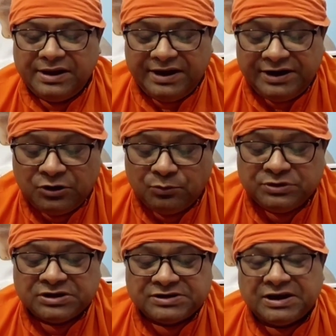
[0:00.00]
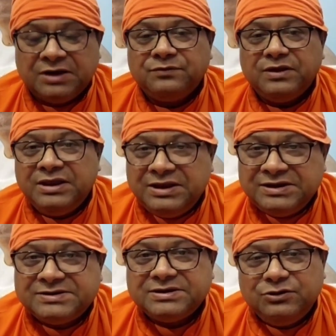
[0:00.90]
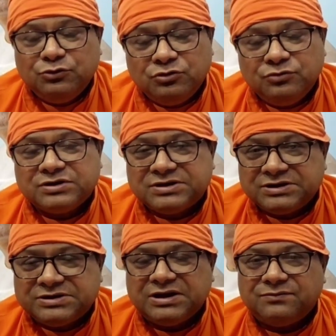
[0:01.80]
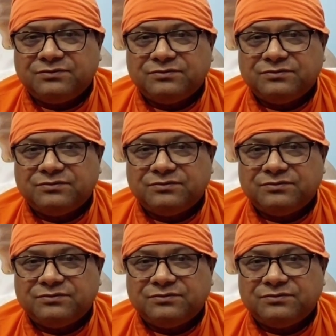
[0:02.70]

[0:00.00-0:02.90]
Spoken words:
Individual self is universal self.